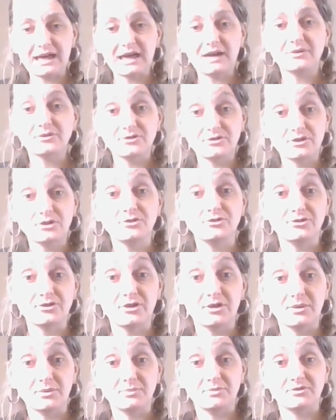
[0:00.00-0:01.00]
Powers
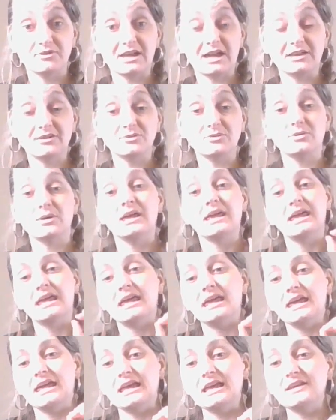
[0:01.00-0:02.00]
YouTube channel,
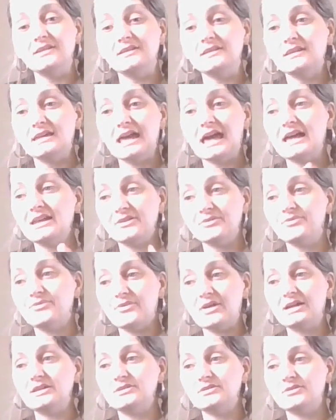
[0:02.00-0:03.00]
he had a
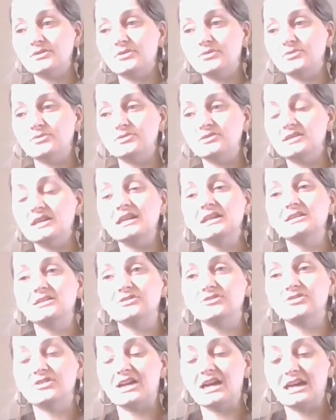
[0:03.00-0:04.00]
friend called
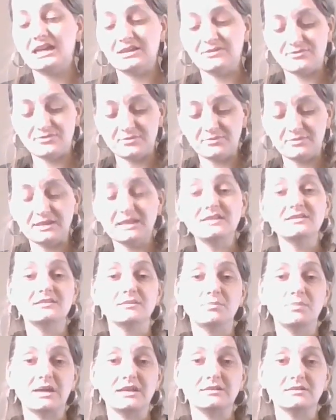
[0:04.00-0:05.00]
Tina Che from the
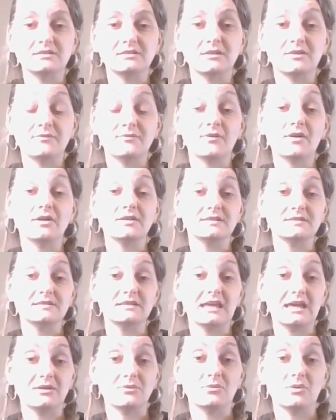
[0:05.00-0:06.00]
Independent Advice
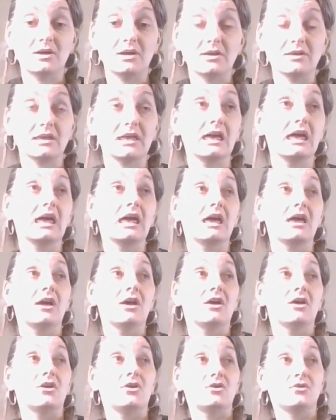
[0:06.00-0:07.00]
Network
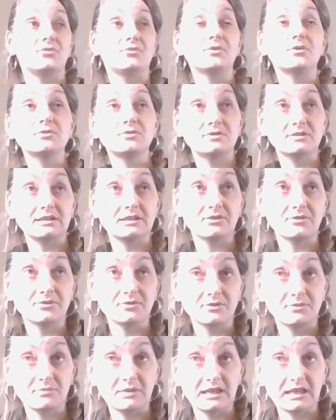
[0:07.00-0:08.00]
who falsely
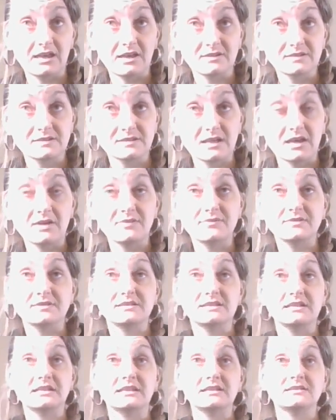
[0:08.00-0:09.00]
offered me her
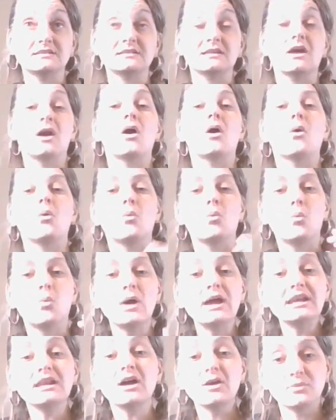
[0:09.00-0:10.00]
services
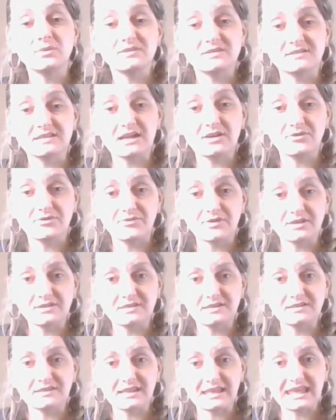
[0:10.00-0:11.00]
when I was
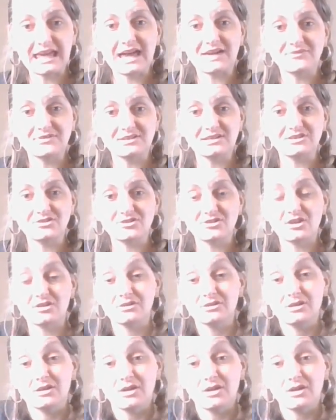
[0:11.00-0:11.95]
self-funding the Cavendish